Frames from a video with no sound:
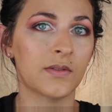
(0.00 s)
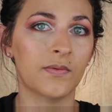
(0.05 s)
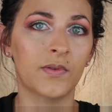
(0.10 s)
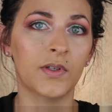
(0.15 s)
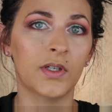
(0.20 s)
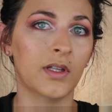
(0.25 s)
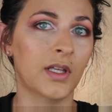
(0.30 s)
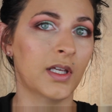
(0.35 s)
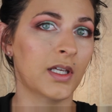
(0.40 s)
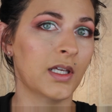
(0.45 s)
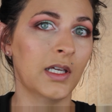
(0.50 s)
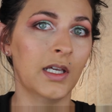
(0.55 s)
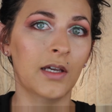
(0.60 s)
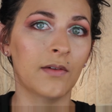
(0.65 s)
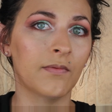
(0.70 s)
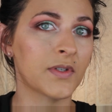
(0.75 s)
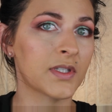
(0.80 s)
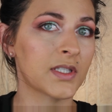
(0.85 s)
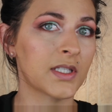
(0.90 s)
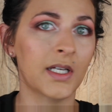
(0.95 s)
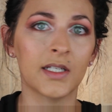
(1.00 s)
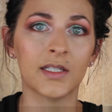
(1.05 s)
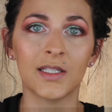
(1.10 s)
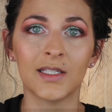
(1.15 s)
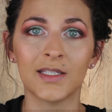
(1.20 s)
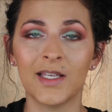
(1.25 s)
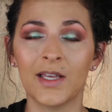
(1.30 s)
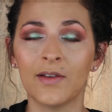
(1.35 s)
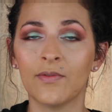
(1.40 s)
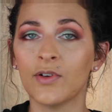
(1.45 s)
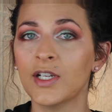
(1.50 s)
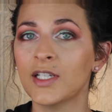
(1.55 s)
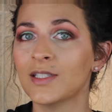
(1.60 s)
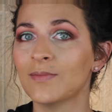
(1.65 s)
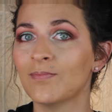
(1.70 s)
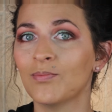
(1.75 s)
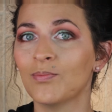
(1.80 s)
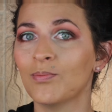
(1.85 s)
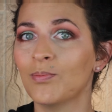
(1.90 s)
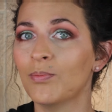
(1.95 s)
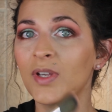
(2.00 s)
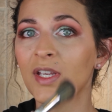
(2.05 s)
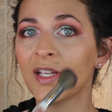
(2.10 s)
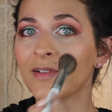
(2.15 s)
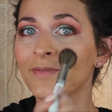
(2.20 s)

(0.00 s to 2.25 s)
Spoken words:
just feel like it emphasizes every